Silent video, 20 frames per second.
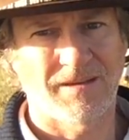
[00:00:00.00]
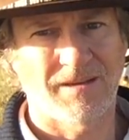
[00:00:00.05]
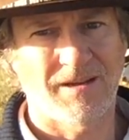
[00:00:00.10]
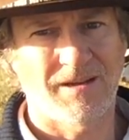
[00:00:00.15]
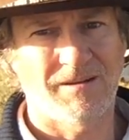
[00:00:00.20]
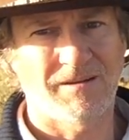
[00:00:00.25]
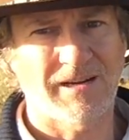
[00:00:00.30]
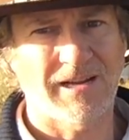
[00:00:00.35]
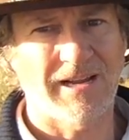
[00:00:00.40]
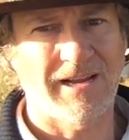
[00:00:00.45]

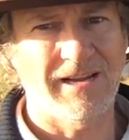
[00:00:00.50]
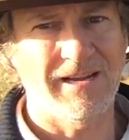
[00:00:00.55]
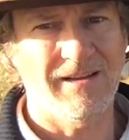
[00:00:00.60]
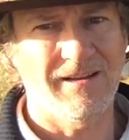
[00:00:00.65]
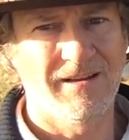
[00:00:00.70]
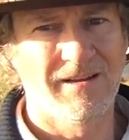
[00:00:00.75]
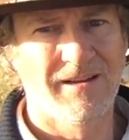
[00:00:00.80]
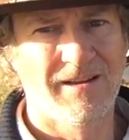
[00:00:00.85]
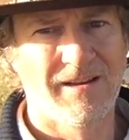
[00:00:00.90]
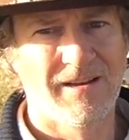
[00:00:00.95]
Okay,
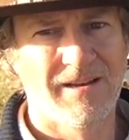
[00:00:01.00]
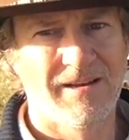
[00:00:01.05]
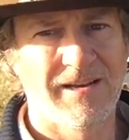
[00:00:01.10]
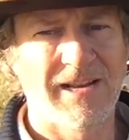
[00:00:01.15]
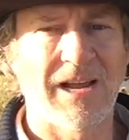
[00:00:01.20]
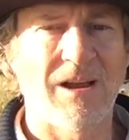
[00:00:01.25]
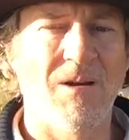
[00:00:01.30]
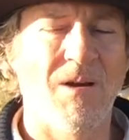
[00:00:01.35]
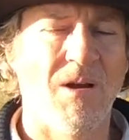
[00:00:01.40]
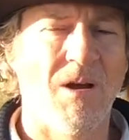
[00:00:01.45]

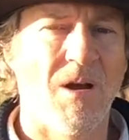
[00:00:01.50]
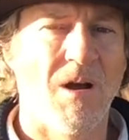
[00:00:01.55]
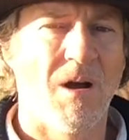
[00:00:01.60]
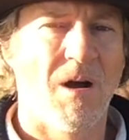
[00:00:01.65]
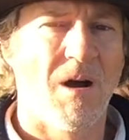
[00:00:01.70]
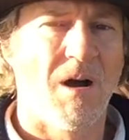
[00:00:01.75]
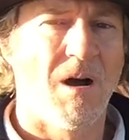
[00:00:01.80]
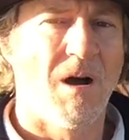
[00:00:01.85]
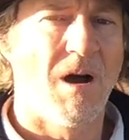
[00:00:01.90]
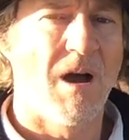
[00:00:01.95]
now
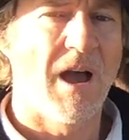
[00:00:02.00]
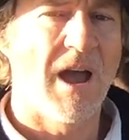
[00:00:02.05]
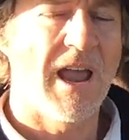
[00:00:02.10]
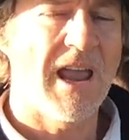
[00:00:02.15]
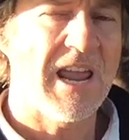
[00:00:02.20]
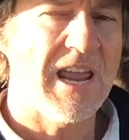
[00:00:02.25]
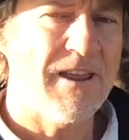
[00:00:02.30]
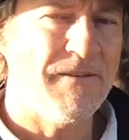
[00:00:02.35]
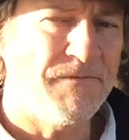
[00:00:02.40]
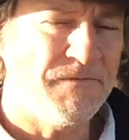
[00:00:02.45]

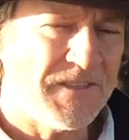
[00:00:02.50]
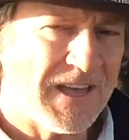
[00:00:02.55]
if